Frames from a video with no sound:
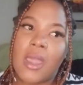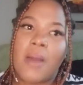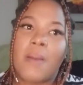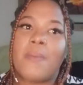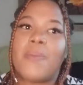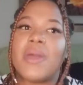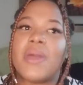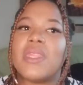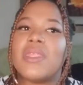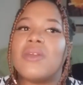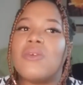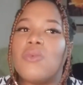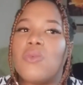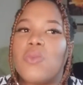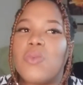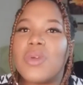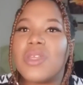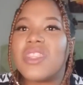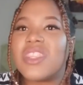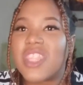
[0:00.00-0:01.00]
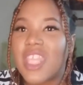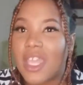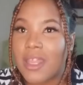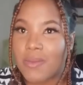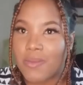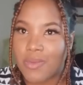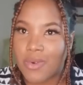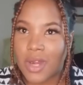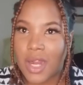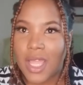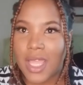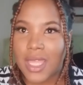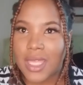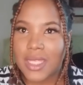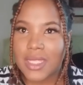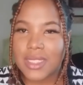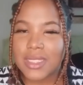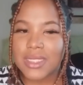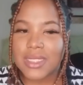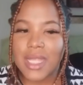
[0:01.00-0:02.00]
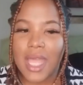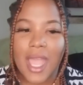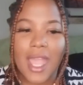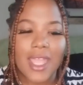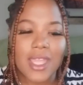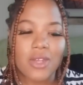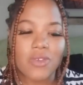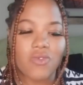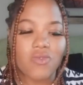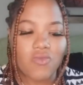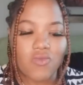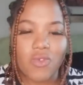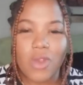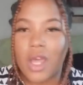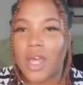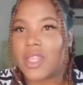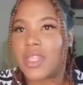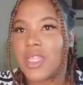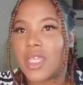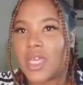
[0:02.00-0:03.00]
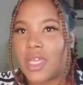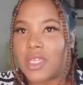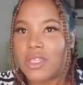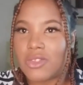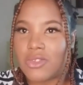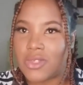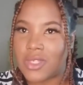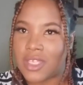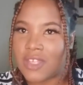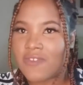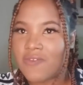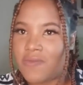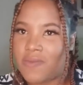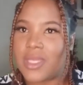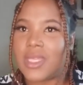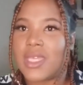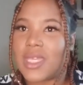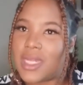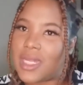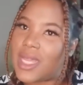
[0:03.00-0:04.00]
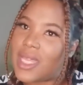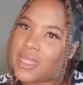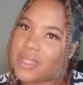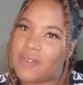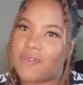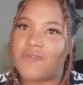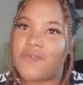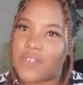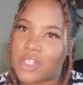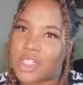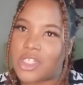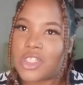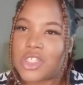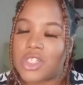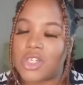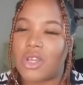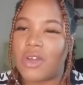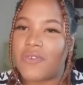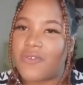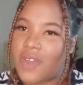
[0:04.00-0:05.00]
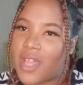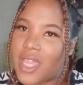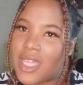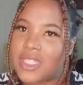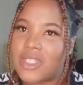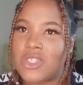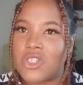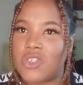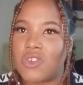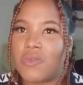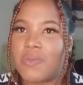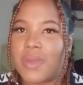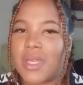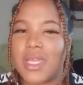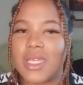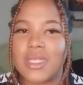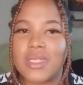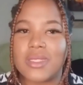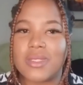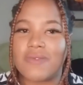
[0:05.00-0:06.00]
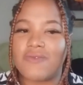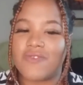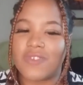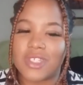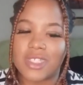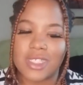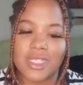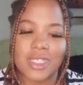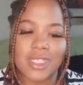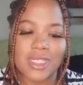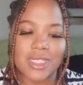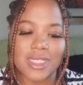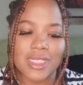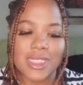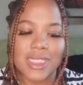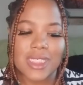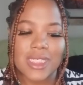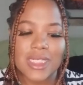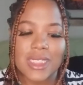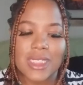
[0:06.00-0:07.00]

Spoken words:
But with that price, I'd rather you give me another version of Ice Tropez versus